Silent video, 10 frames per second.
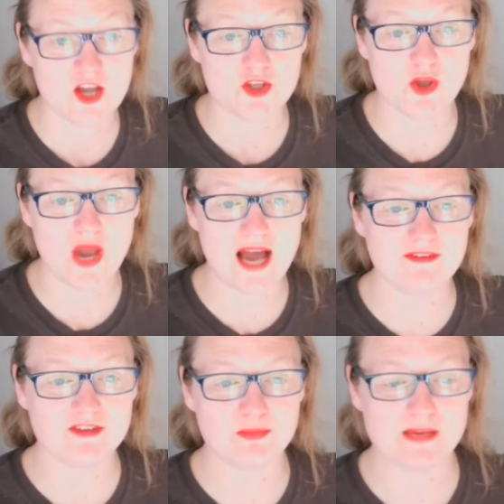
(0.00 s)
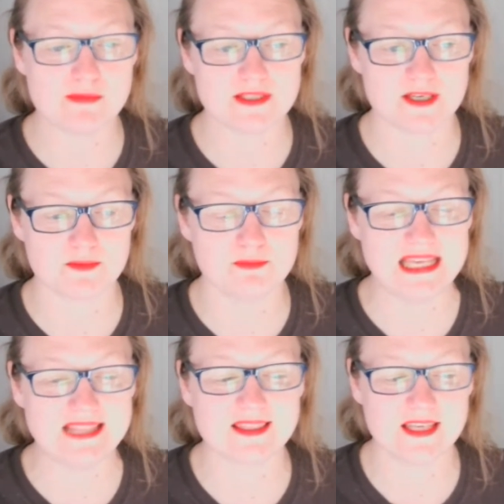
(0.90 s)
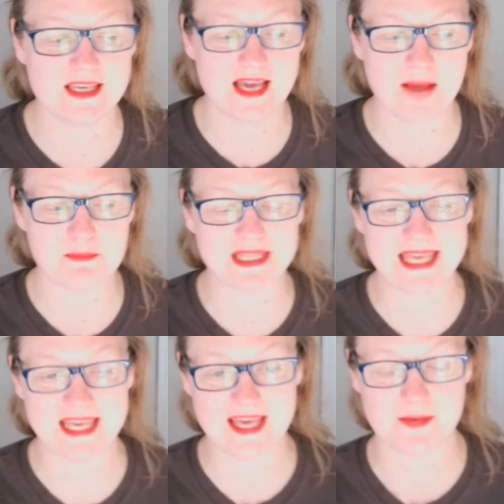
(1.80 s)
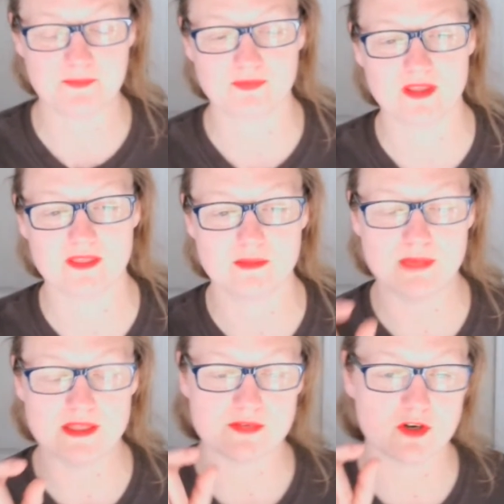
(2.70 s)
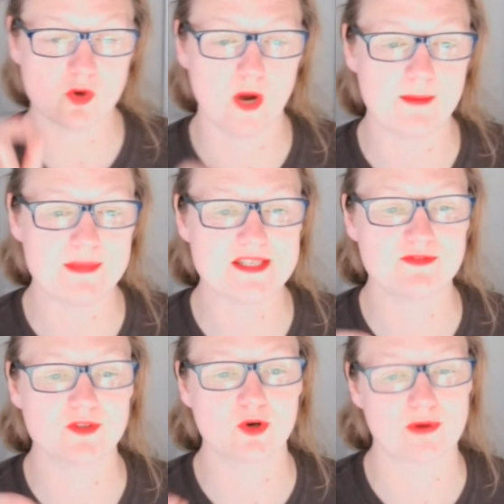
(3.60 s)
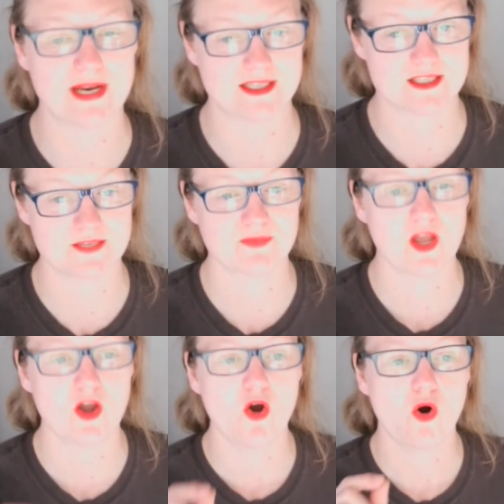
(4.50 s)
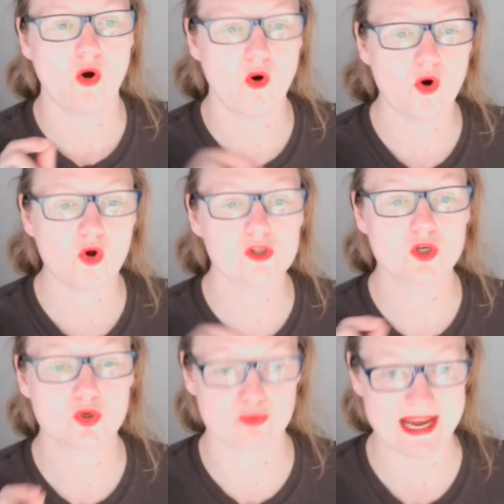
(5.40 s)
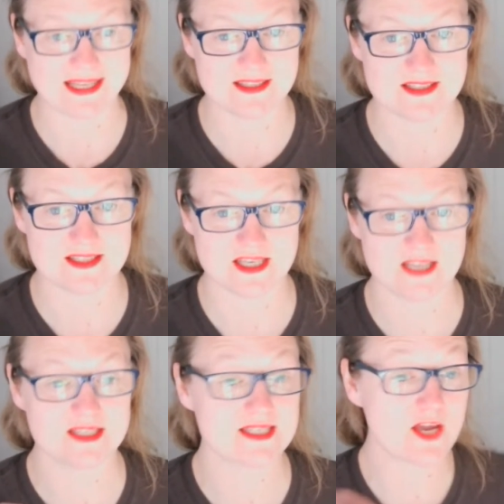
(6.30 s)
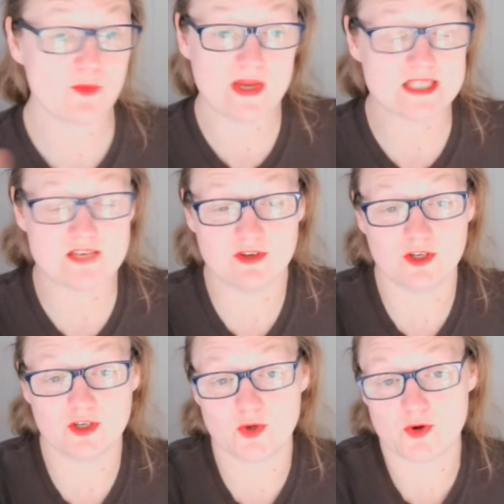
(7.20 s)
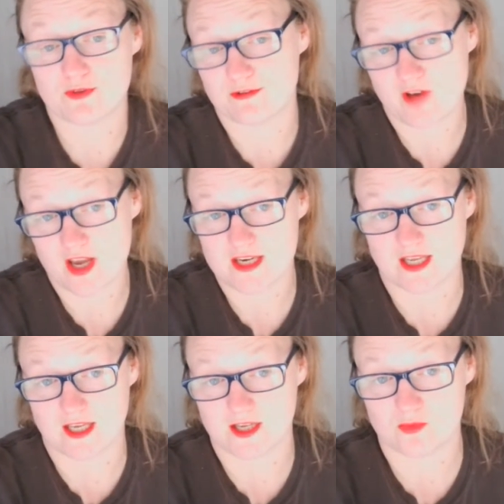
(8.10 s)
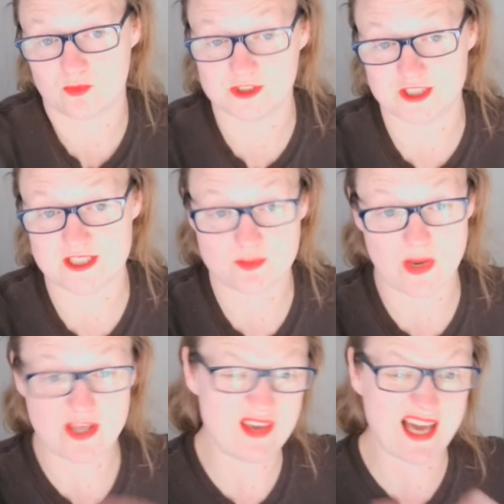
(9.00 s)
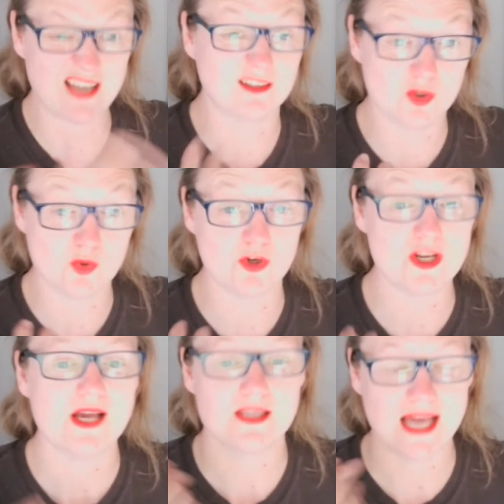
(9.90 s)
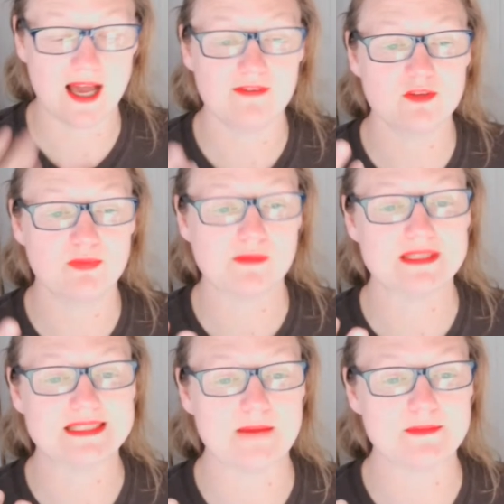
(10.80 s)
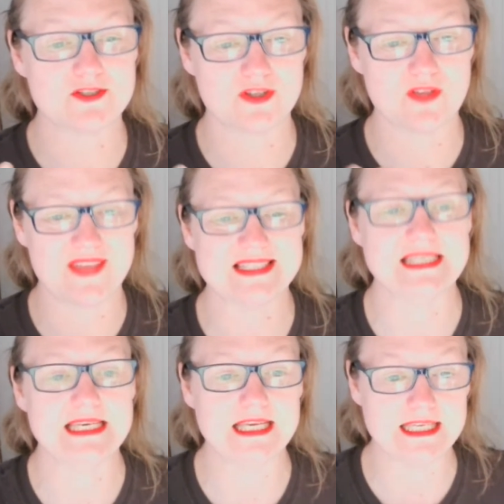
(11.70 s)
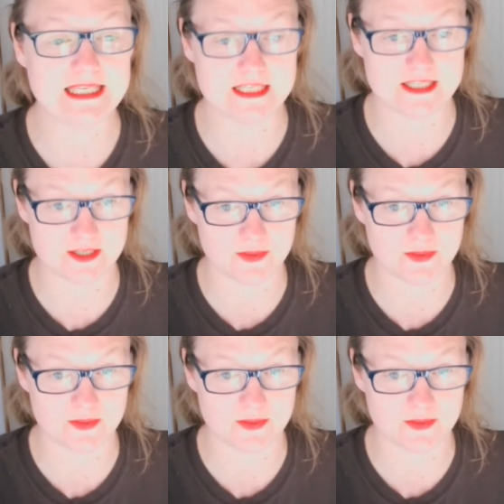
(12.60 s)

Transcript: You have to be able to meet the requirements of the grant. All grants, in the same way as if you're going to go for funding, which is where you get a loan, you have to be able to demonstrate that there's a need.